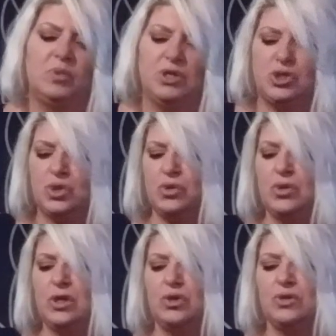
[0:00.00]
be true
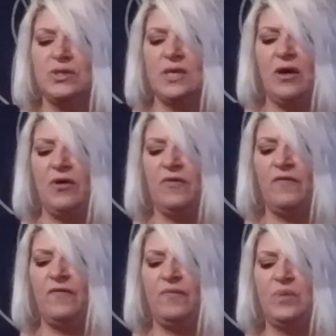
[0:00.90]
to yourself,
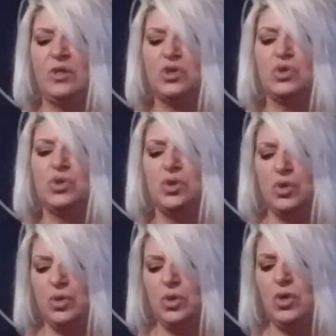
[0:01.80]
true to
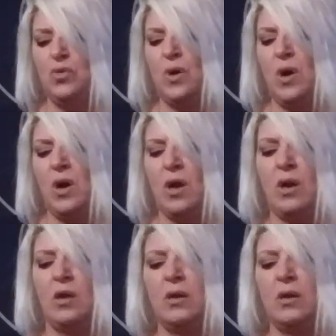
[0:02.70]
who you are,